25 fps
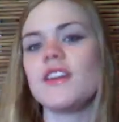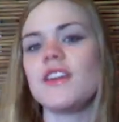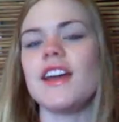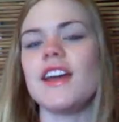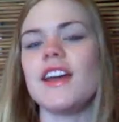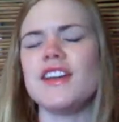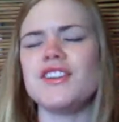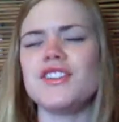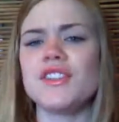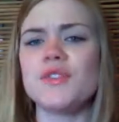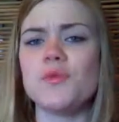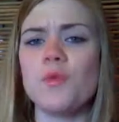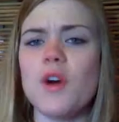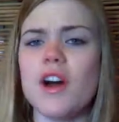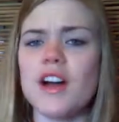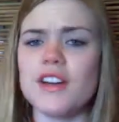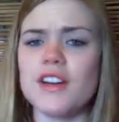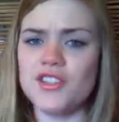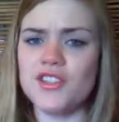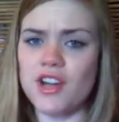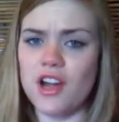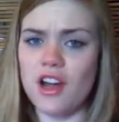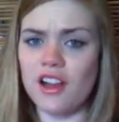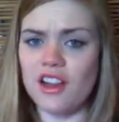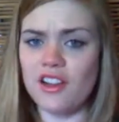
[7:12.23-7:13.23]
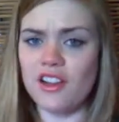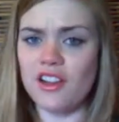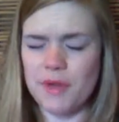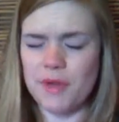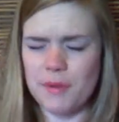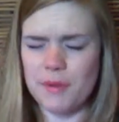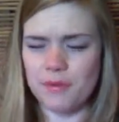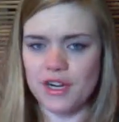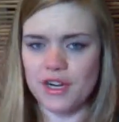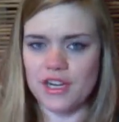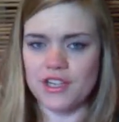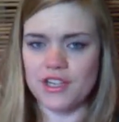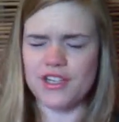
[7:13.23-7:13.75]
Okay, I just washed all of my
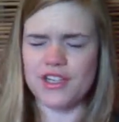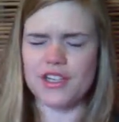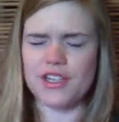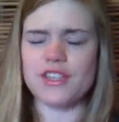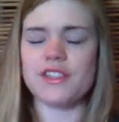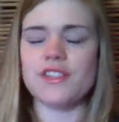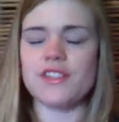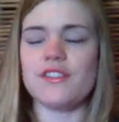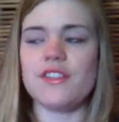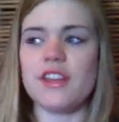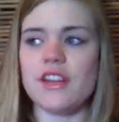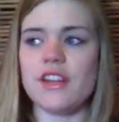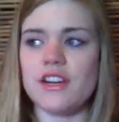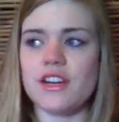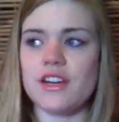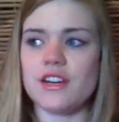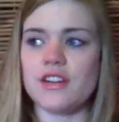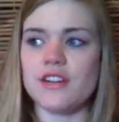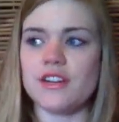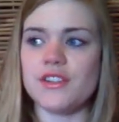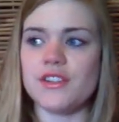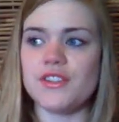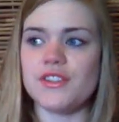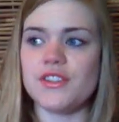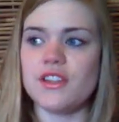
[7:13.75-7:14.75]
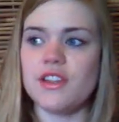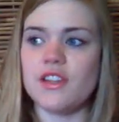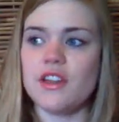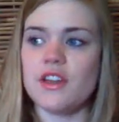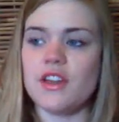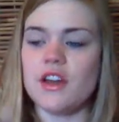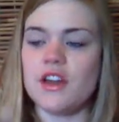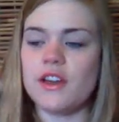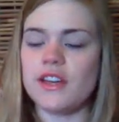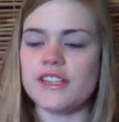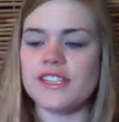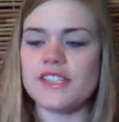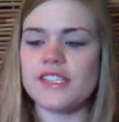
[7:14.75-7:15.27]
brushes. There's,
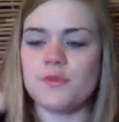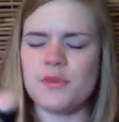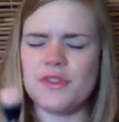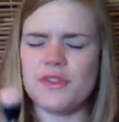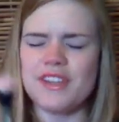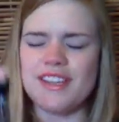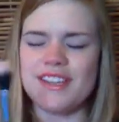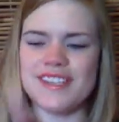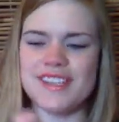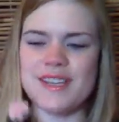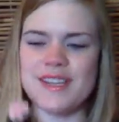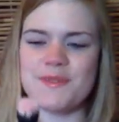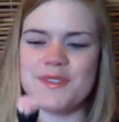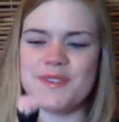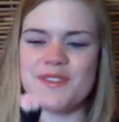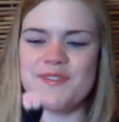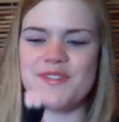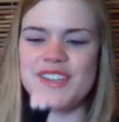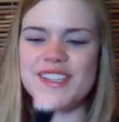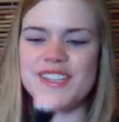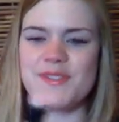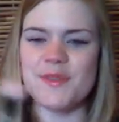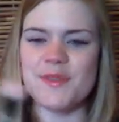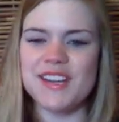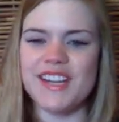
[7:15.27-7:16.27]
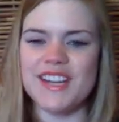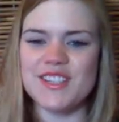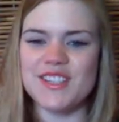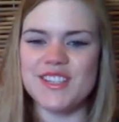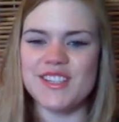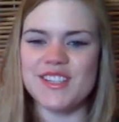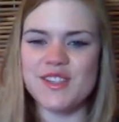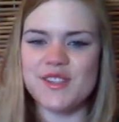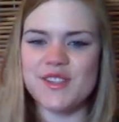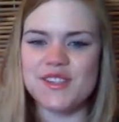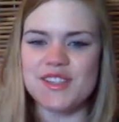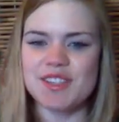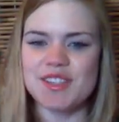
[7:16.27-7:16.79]
with the exception of this one, I
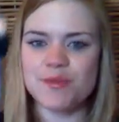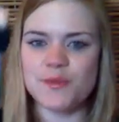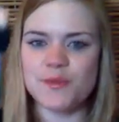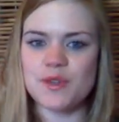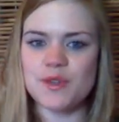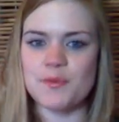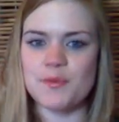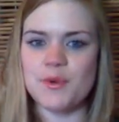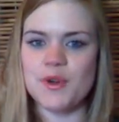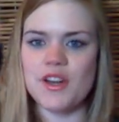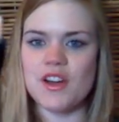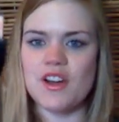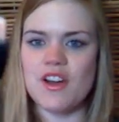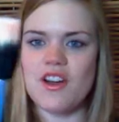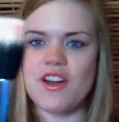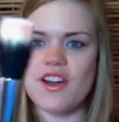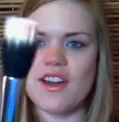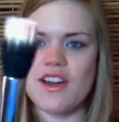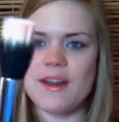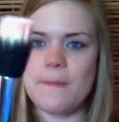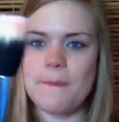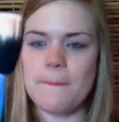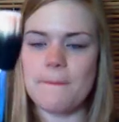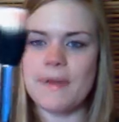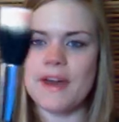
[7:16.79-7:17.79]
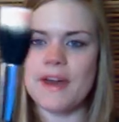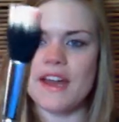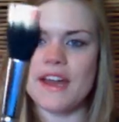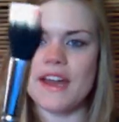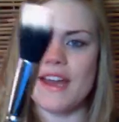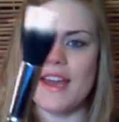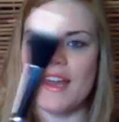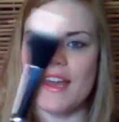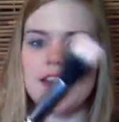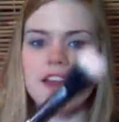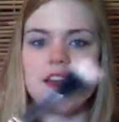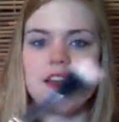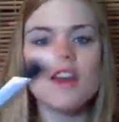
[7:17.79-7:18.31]
just used this one to put on
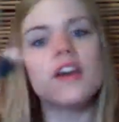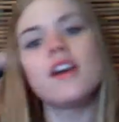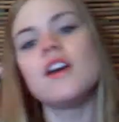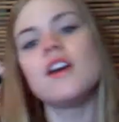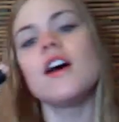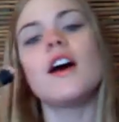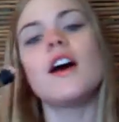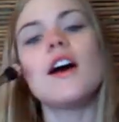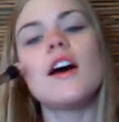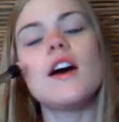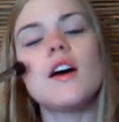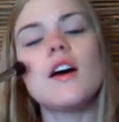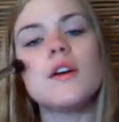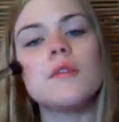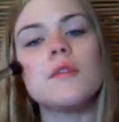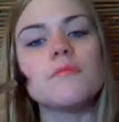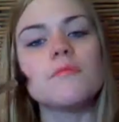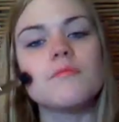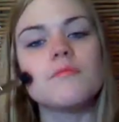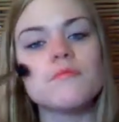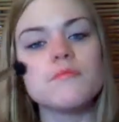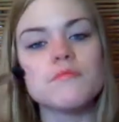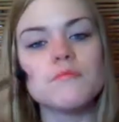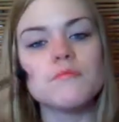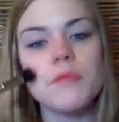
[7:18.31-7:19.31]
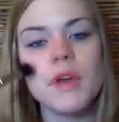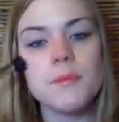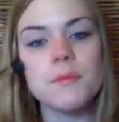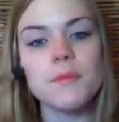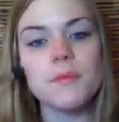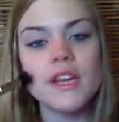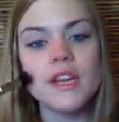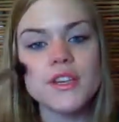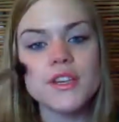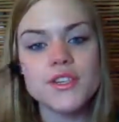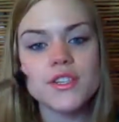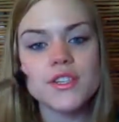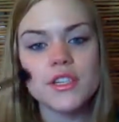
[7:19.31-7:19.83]
my my
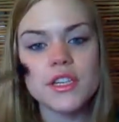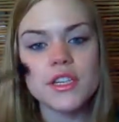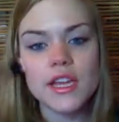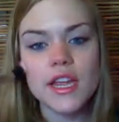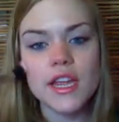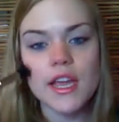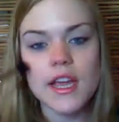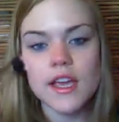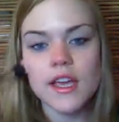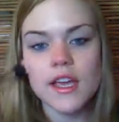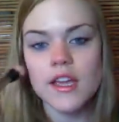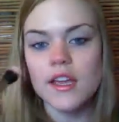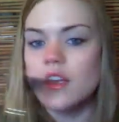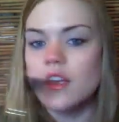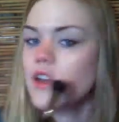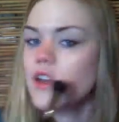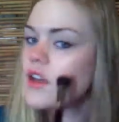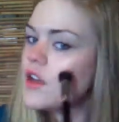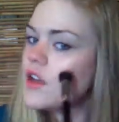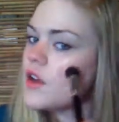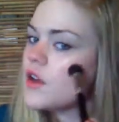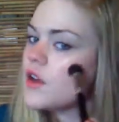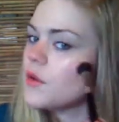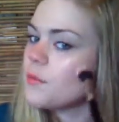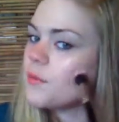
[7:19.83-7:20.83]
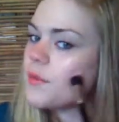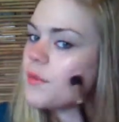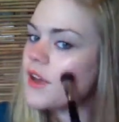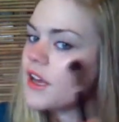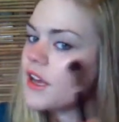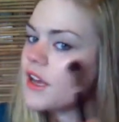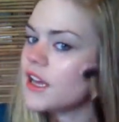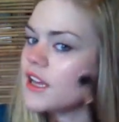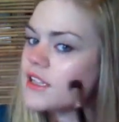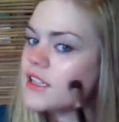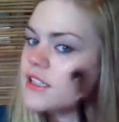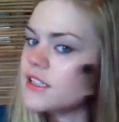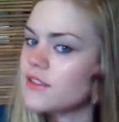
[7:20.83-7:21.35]
blush today.
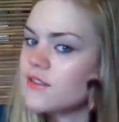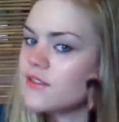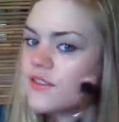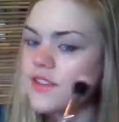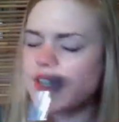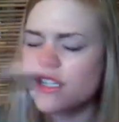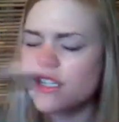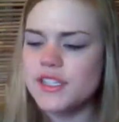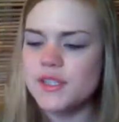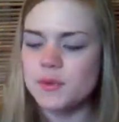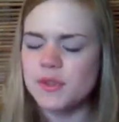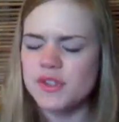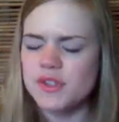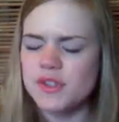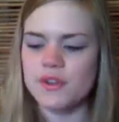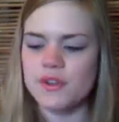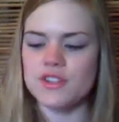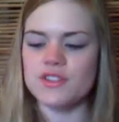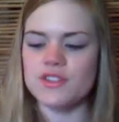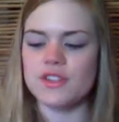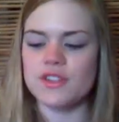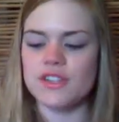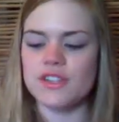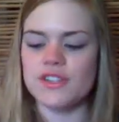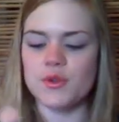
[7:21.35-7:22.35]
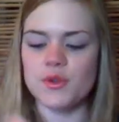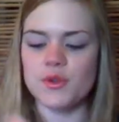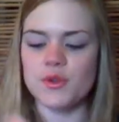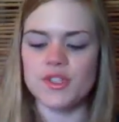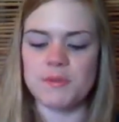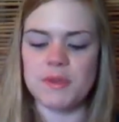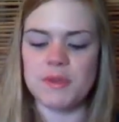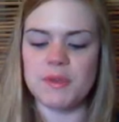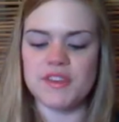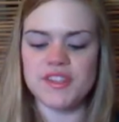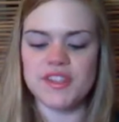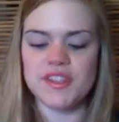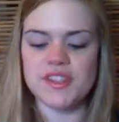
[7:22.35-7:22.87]
But this was originally sold to
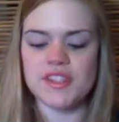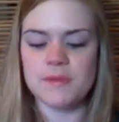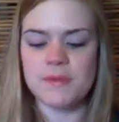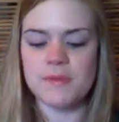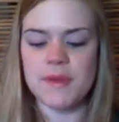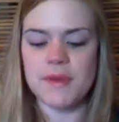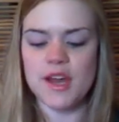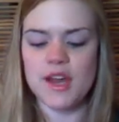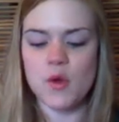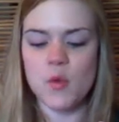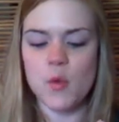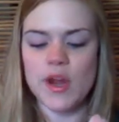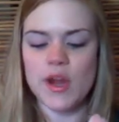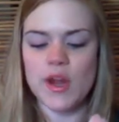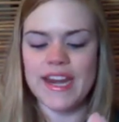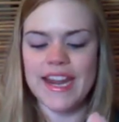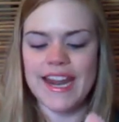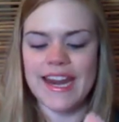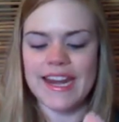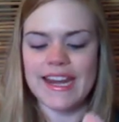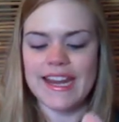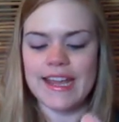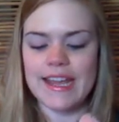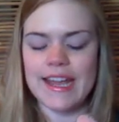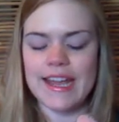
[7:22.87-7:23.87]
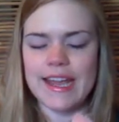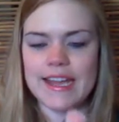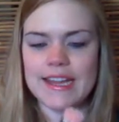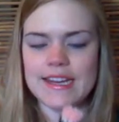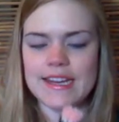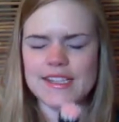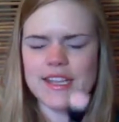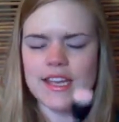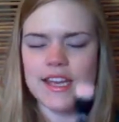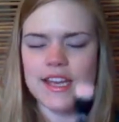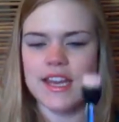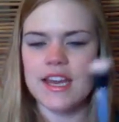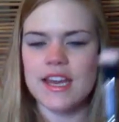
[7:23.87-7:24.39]
me. This is the MAC
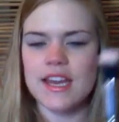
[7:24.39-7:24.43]
188.